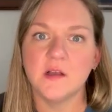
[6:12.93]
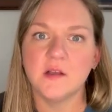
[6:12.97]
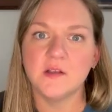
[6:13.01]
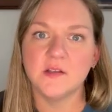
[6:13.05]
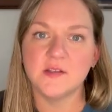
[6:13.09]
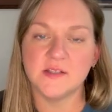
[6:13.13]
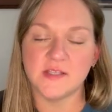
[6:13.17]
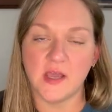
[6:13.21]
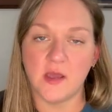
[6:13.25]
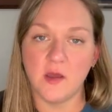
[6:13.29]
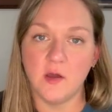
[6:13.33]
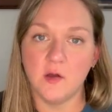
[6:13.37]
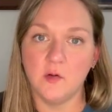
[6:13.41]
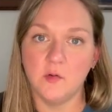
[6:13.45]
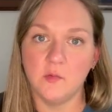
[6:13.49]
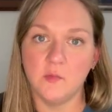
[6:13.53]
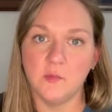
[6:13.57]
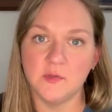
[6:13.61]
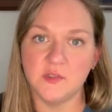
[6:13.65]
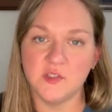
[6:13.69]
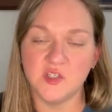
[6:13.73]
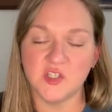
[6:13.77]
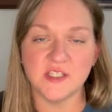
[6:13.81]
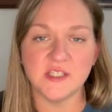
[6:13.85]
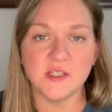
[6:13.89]
So
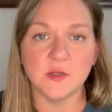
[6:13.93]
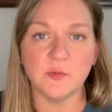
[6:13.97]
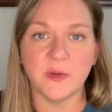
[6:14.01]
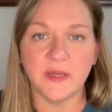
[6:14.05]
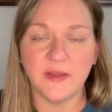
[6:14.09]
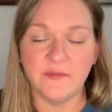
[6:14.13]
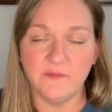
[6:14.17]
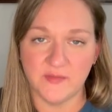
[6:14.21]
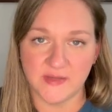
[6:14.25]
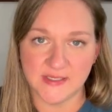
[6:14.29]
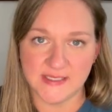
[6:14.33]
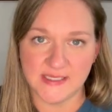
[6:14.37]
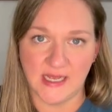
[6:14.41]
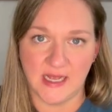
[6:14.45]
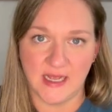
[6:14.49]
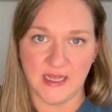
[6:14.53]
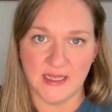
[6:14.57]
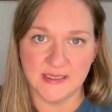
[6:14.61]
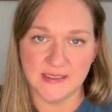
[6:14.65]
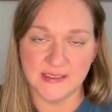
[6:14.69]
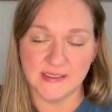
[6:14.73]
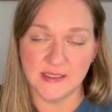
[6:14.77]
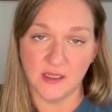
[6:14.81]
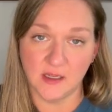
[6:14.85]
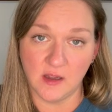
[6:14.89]
just to
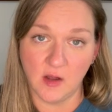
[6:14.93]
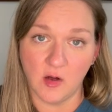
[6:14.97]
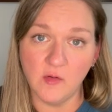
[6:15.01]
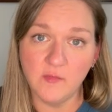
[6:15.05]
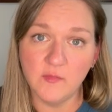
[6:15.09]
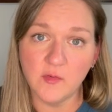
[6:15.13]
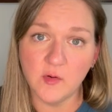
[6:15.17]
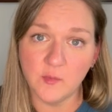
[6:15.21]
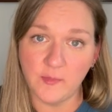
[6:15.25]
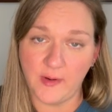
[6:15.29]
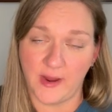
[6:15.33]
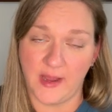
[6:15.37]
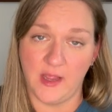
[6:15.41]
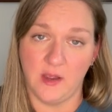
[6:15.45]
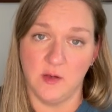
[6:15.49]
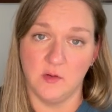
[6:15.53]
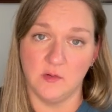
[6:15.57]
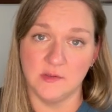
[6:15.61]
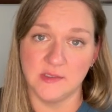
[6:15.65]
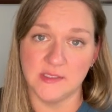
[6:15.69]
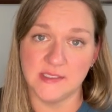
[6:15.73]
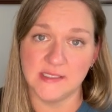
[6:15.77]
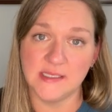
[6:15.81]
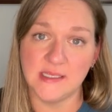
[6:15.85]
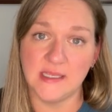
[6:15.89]
reemphasize, the goal for
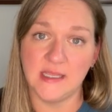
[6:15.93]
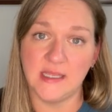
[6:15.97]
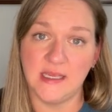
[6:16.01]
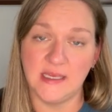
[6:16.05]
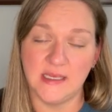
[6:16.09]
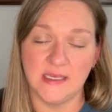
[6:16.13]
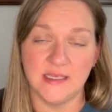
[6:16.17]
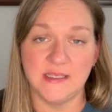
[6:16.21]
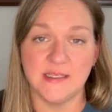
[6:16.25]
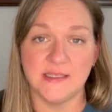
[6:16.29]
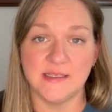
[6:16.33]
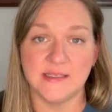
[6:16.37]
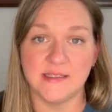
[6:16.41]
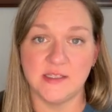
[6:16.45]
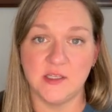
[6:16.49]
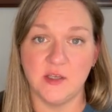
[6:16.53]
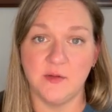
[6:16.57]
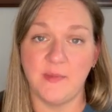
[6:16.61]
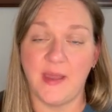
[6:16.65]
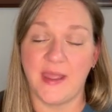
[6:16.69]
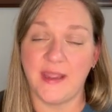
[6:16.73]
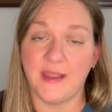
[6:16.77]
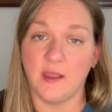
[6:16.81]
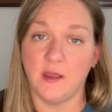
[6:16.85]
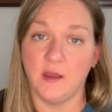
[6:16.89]
rounds is to
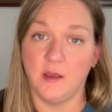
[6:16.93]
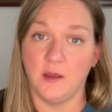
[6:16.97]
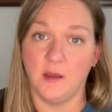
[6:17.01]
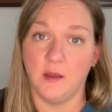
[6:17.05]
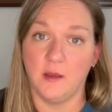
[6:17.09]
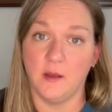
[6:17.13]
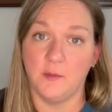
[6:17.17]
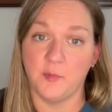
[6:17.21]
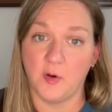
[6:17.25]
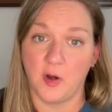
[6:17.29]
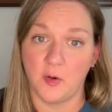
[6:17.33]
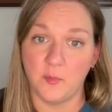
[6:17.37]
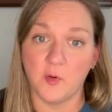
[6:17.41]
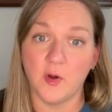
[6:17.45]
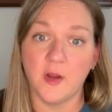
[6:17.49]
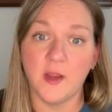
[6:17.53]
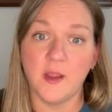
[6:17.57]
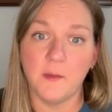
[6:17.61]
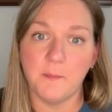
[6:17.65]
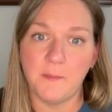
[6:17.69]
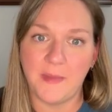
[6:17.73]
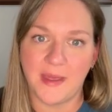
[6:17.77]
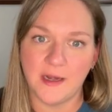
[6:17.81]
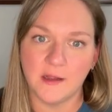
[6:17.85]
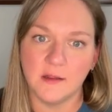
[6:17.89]
make an
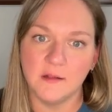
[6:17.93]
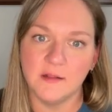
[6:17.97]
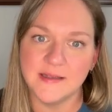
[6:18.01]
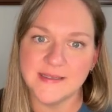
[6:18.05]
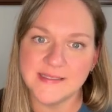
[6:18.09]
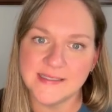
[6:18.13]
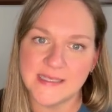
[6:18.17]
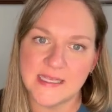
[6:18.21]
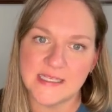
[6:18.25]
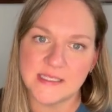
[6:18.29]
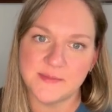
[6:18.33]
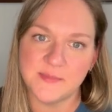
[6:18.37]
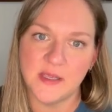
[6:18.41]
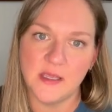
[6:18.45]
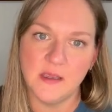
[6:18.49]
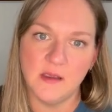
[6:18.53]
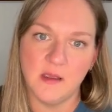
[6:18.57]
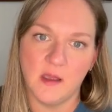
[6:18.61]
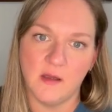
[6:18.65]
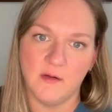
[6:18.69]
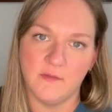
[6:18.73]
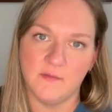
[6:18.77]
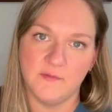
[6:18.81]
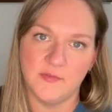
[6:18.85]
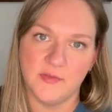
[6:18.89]
appropriate medical assessment
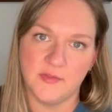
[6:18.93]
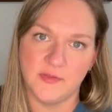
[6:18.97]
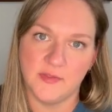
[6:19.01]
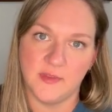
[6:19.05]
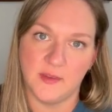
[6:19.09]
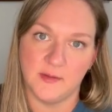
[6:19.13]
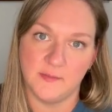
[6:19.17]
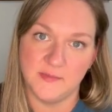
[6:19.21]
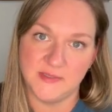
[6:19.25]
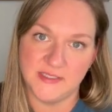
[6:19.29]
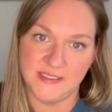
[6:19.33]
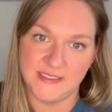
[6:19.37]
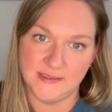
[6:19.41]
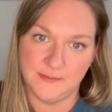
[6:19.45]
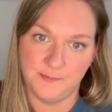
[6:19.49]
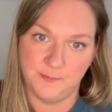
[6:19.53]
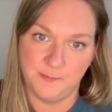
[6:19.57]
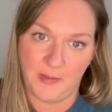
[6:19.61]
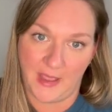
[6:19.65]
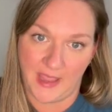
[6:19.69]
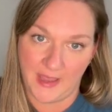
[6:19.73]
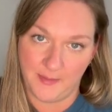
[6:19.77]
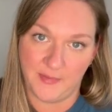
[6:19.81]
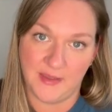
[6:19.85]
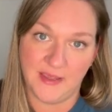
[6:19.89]
of the
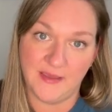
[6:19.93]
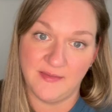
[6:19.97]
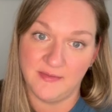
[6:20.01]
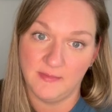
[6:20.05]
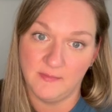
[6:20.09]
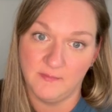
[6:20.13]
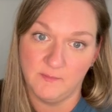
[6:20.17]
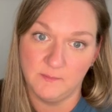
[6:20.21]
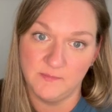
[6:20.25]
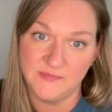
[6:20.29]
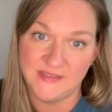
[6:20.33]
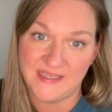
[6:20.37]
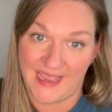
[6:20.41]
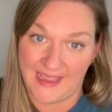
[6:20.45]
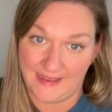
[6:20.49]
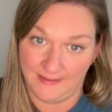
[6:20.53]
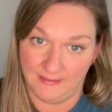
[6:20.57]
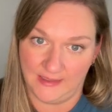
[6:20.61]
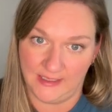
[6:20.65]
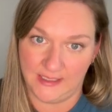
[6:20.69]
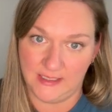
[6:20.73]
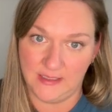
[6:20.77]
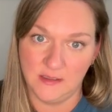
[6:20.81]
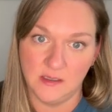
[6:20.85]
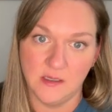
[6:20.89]
baby
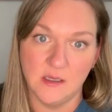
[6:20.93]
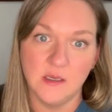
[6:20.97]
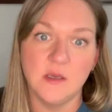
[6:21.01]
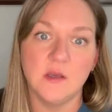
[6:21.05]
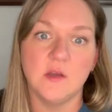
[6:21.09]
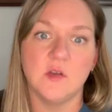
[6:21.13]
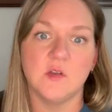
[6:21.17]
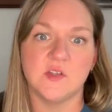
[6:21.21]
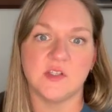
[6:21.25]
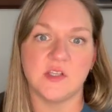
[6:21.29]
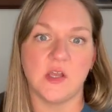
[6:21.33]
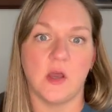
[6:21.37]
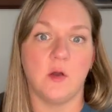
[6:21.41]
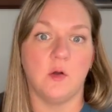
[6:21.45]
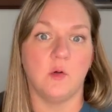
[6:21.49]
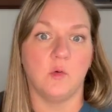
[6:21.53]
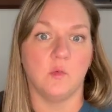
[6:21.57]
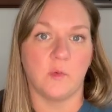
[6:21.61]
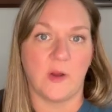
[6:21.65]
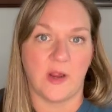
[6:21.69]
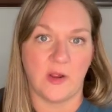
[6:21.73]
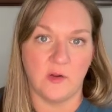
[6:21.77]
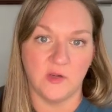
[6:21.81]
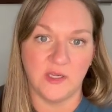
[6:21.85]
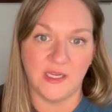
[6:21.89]
daily. So
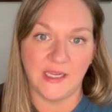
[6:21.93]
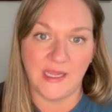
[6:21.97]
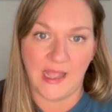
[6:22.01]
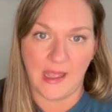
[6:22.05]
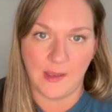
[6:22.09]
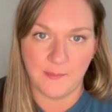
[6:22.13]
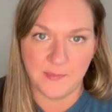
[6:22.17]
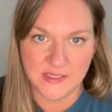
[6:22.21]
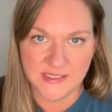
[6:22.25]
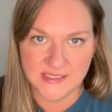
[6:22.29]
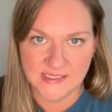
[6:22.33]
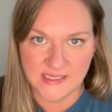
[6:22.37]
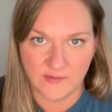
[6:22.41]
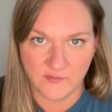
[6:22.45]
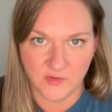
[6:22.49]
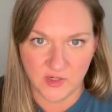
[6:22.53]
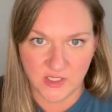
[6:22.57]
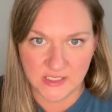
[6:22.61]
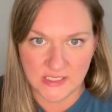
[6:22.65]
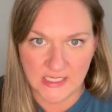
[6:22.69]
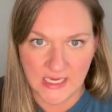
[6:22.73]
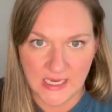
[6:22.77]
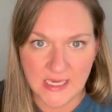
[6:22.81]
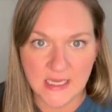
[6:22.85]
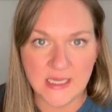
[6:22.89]
rounding happens
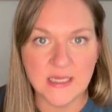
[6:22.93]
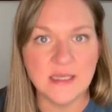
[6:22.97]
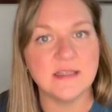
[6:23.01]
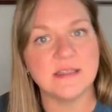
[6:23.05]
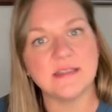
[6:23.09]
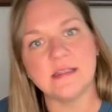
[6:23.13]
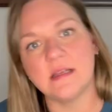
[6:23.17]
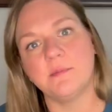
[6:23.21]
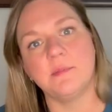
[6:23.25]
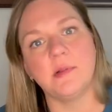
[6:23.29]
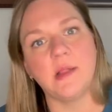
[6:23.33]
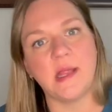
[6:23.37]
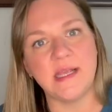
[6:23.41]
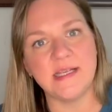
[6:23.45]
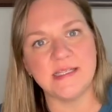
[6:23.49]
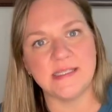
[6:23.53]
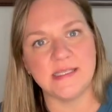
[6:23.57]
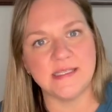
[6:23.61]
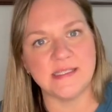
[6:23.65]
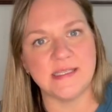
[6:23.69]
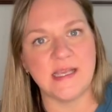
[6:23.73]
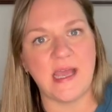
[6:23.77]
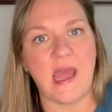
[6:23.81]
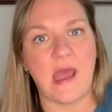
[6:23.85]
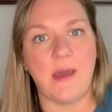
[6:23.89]
every day. Some
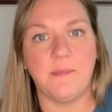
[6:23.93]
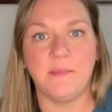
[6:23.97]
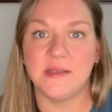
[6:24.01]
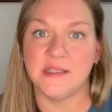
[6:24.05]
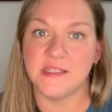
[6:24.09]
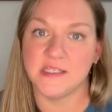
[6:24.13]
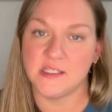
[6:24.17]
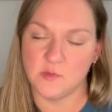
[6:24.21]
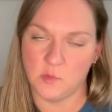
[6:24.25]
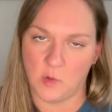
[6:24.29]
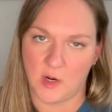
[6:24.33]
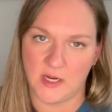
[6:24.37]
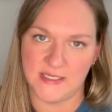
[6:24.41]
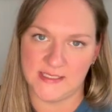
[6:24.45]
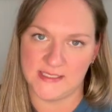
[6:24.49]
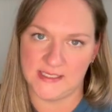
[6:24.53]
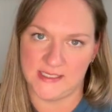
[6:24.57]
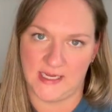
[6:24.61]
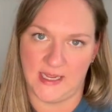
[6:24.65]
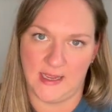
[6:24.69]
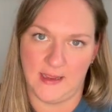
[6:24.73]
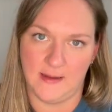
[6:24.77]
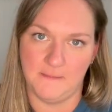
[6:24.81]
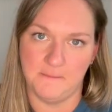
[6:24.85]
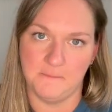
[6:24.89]
places it happens twice a
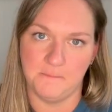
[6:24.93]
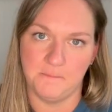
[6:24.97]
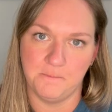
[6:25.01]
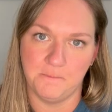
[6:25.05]
day.